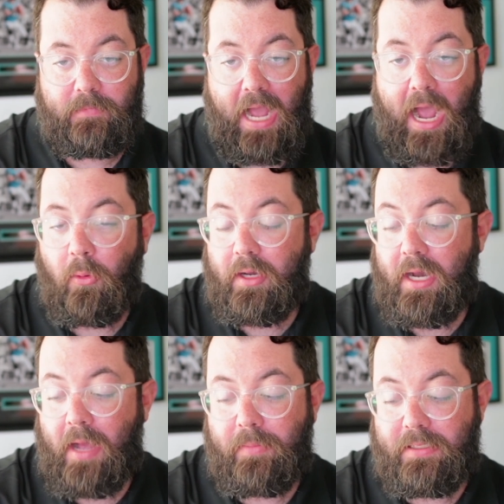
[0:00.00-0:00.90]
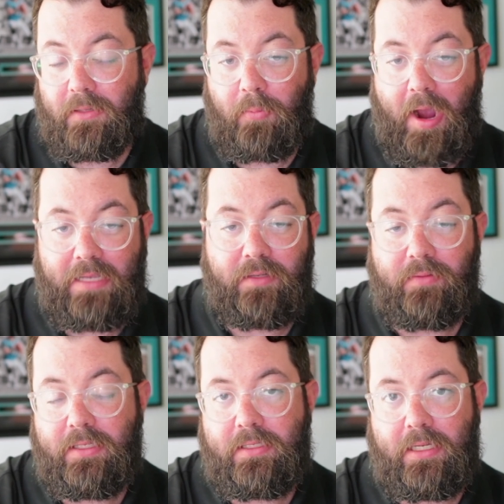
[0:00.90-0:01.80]
I would not be surprised if
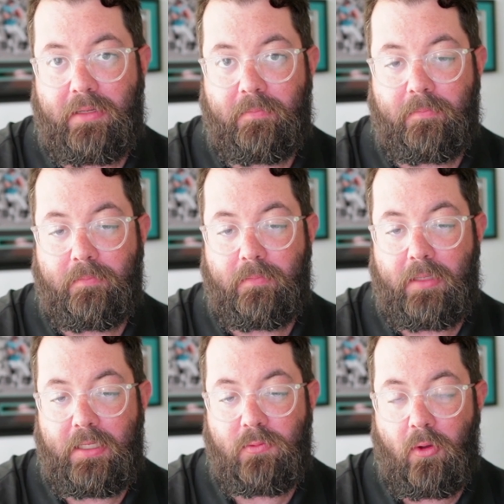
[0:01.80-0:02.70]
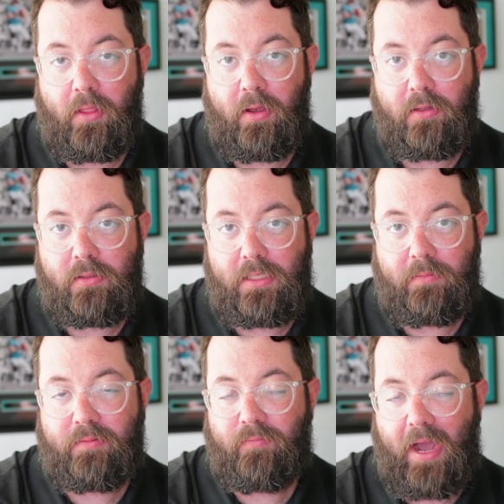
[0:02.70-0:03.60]
this team is one of those
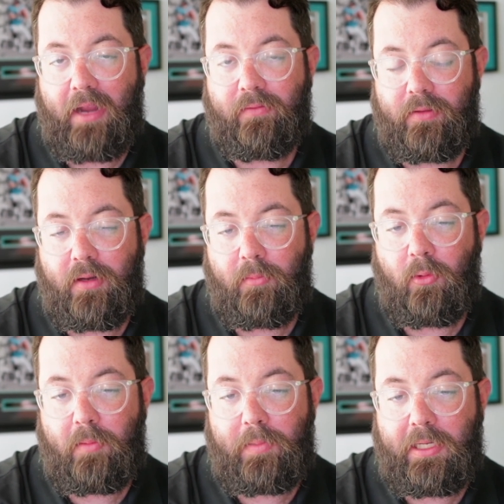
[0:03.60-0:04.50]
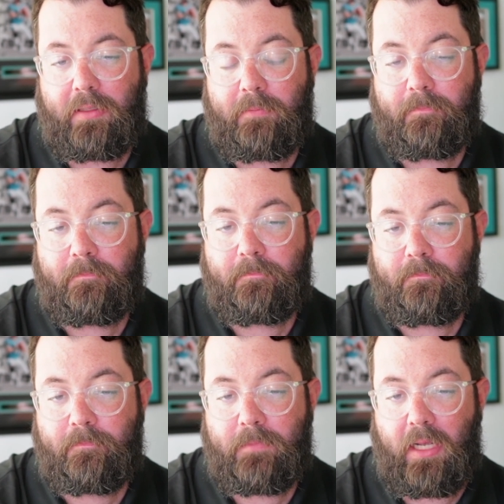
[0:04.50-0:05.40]
teams vying for the number 1 pick.
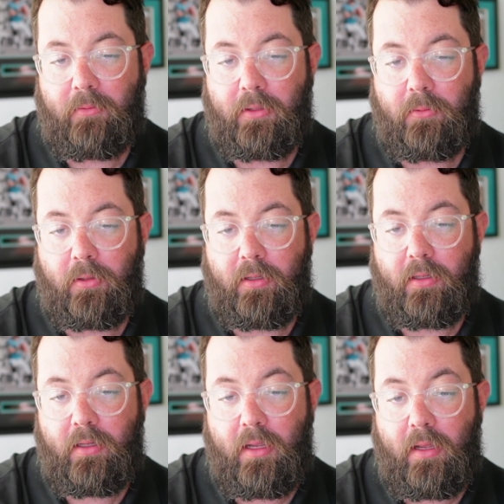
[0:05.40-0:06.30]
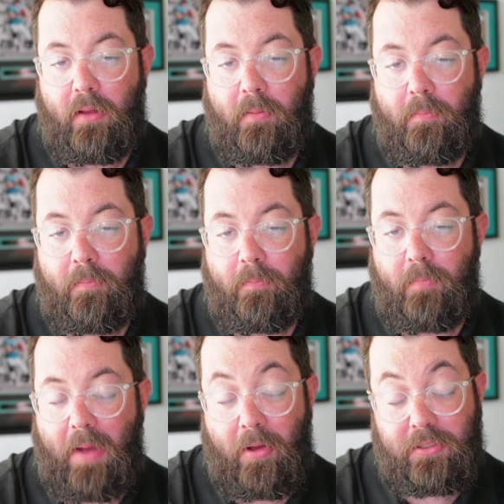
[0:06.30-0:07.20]
I really wouldn't.
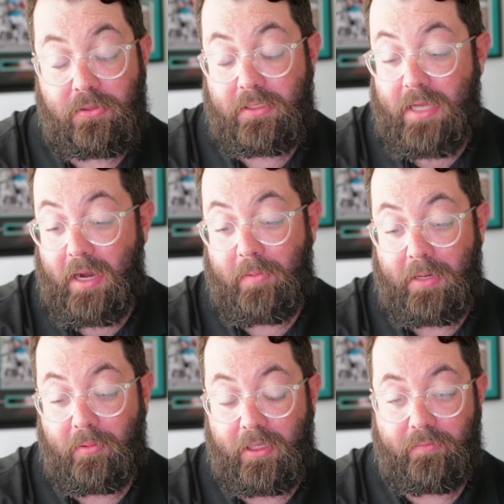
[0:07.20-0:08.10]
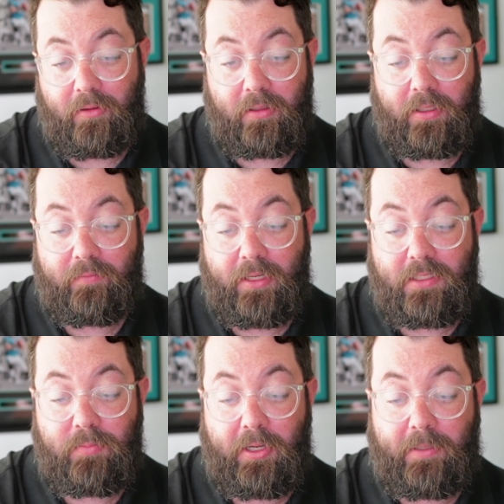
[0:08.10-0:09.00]
I'm also just not a big believer in Cliff
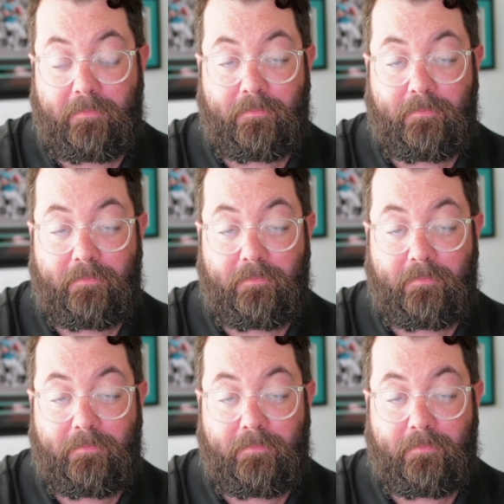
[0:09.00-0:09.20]
Kingsbury.